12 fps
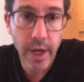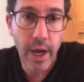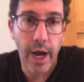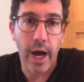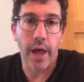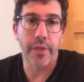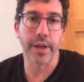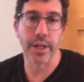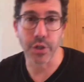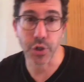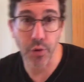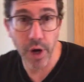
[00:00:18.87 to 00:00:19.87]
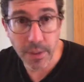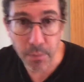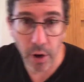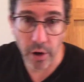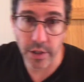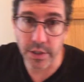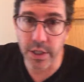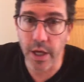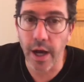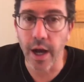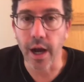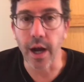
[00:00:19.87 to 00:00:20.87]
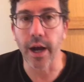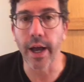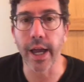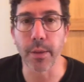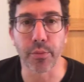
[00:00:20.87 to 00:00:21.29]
that had trademarked a